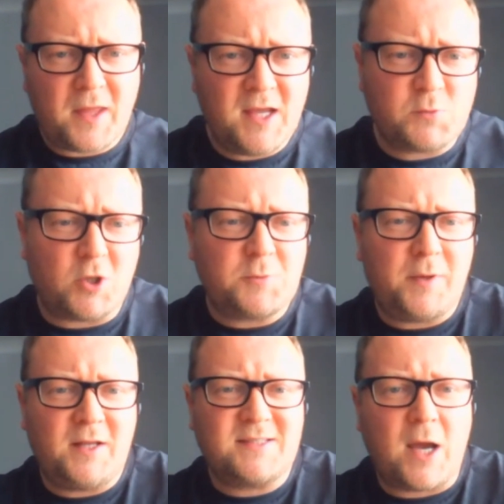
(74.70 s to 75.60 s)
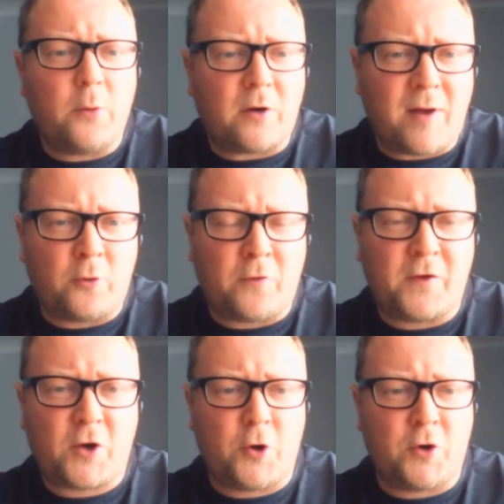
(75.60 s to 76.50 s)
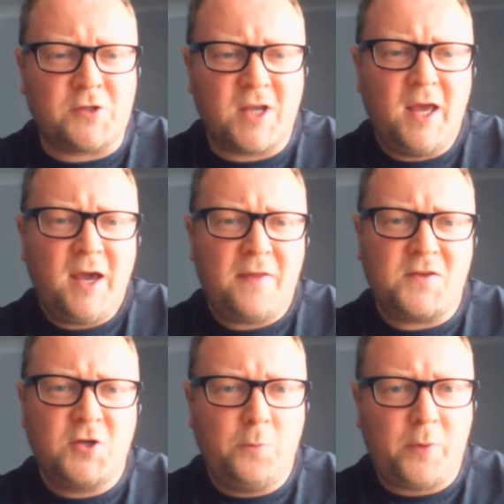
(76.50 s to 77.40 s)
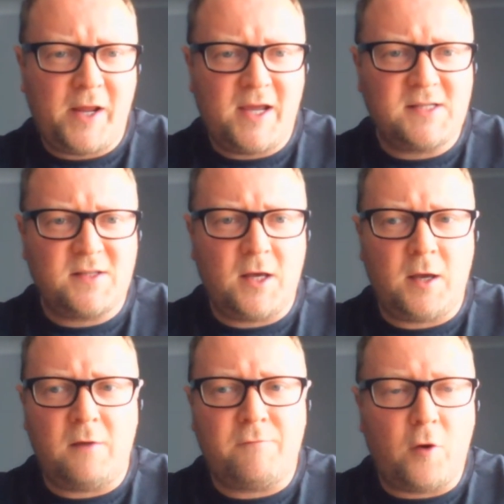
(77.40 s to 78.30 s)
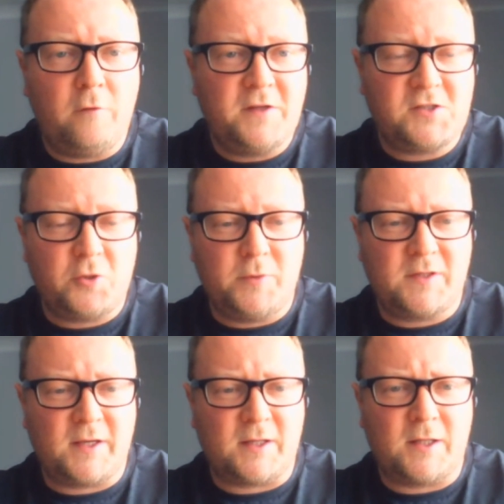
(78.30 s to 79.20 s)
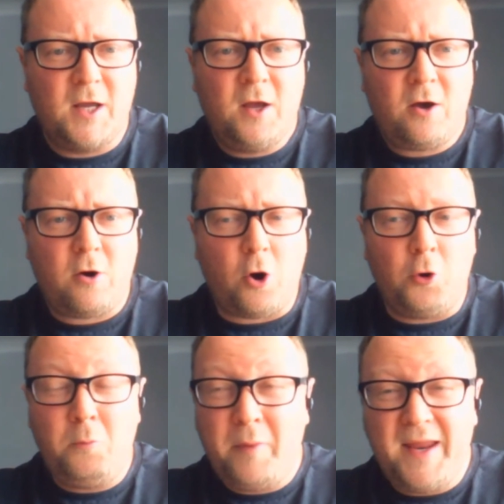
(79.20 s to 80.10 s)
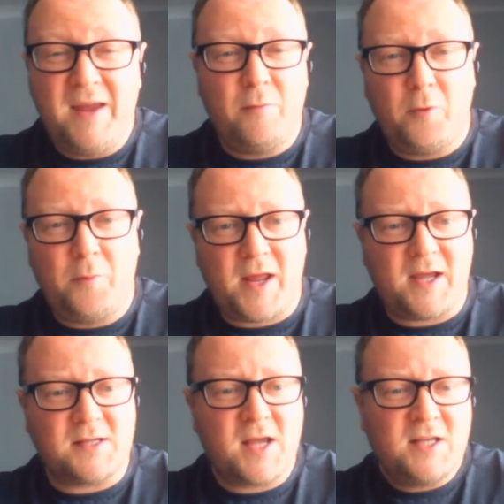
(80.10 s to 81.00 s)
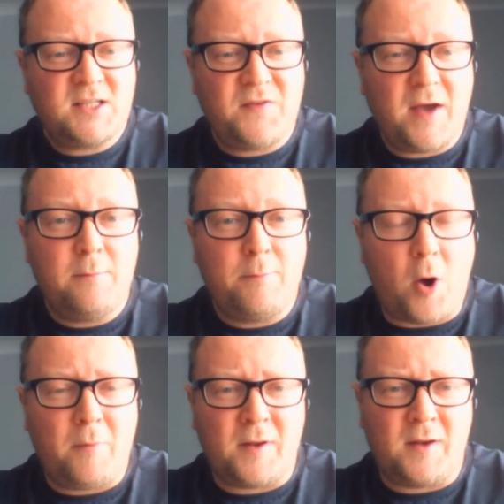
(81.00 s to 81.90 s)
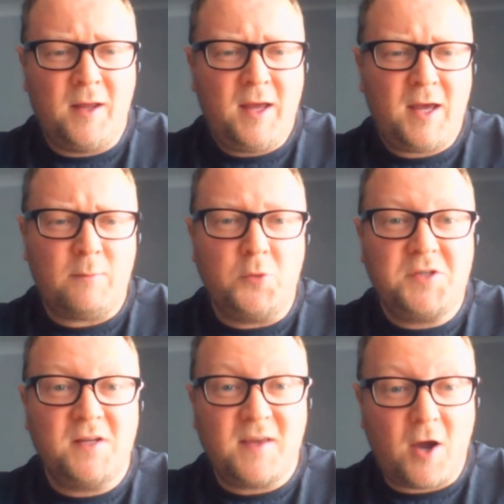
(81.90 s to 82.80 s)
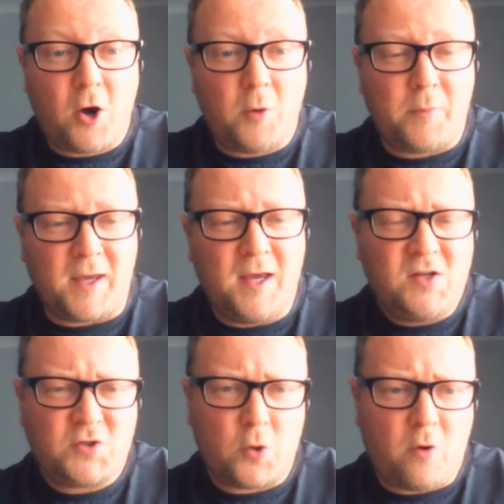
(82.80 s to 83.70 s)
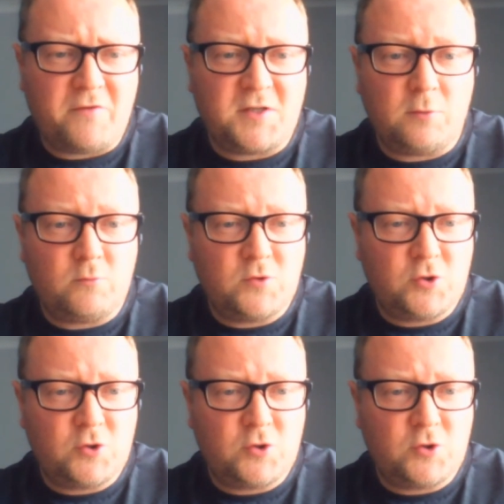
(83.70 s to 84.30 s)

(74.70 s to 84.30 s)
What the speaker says: is what's being touted around on the cards. And the two players that are involved in this double deal are unbelievable players, Sven Botman and Moussa Diaby. So obviously,